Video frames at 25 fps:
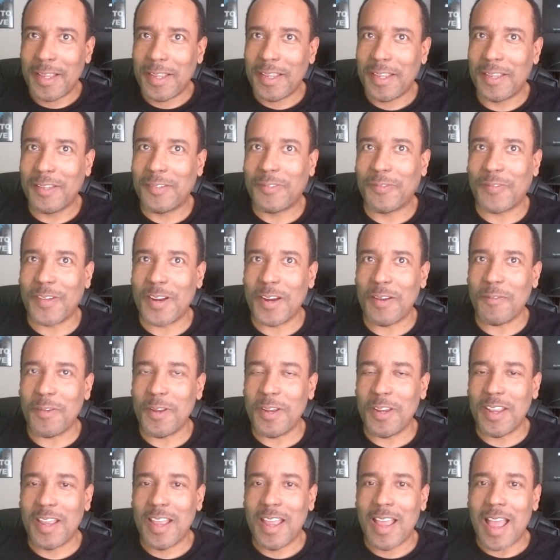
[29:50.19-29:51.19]
it's funny when
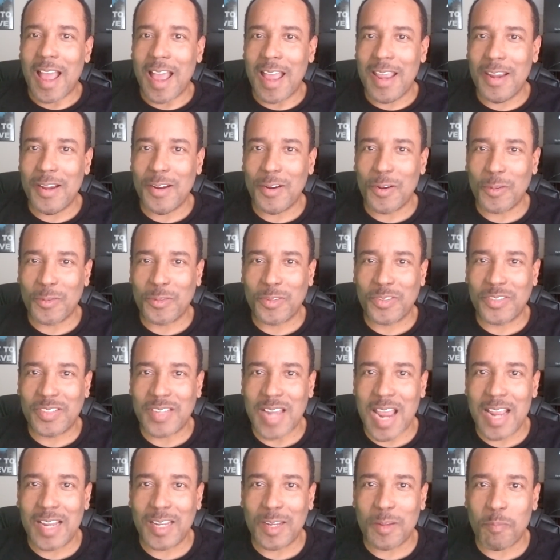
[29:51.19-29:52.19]
you, I hear those
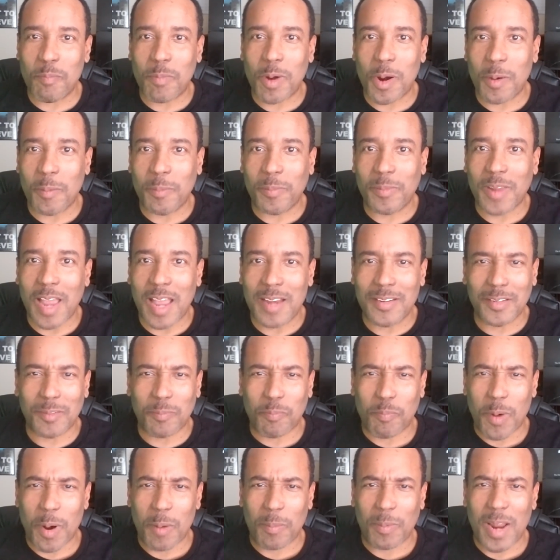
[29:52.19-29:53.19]
silent burps. I just
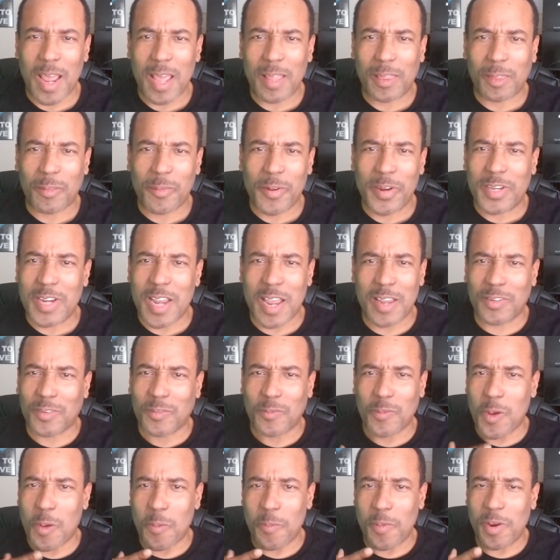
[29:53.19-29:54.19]
burped like three times in a
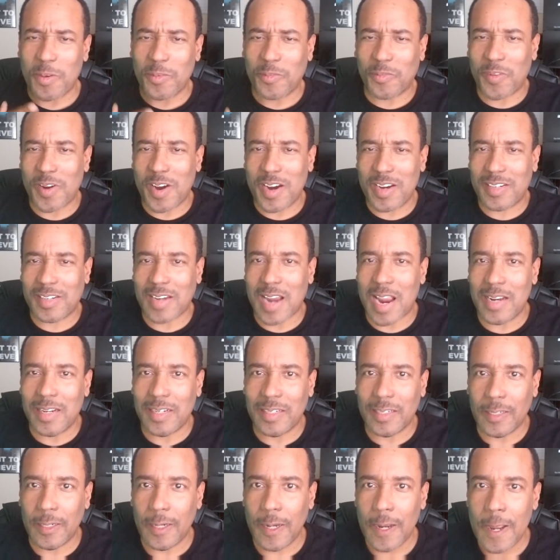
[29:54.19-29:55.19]
row, but it was very
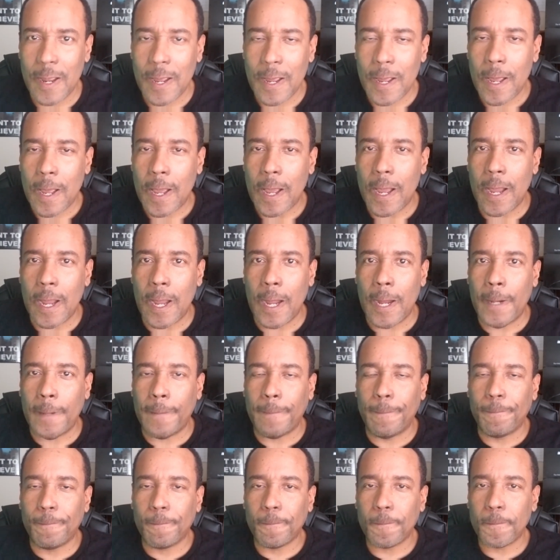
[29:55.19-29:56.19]
silently.
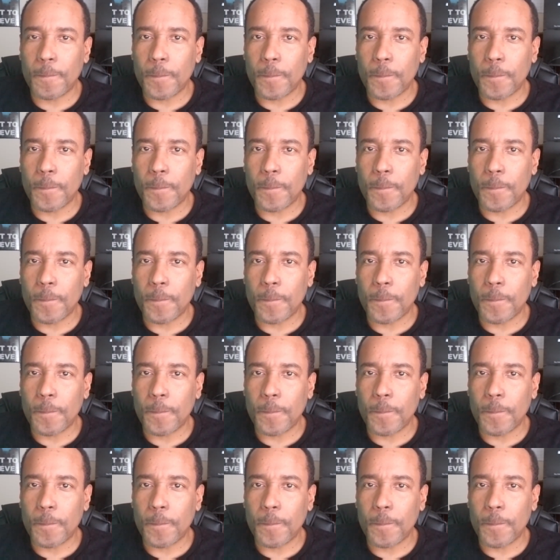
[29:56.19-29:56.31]
Um,